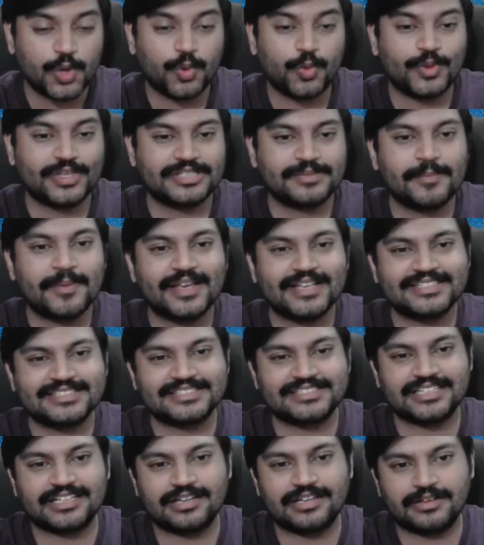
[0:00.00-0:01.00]
which
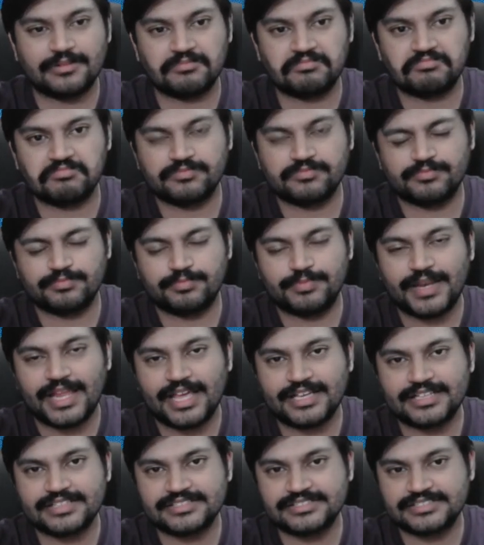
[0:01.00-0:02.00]
makes
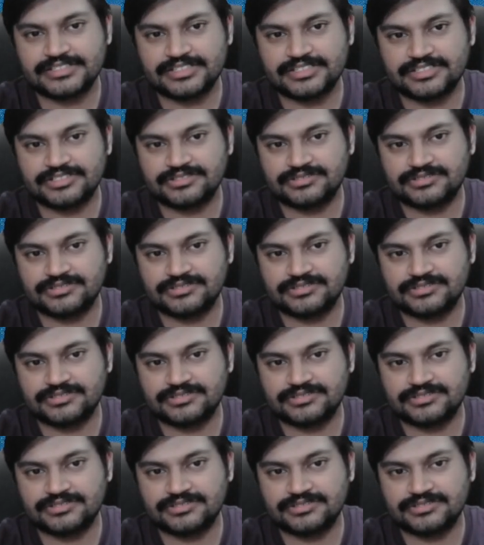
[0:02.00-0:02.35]
black's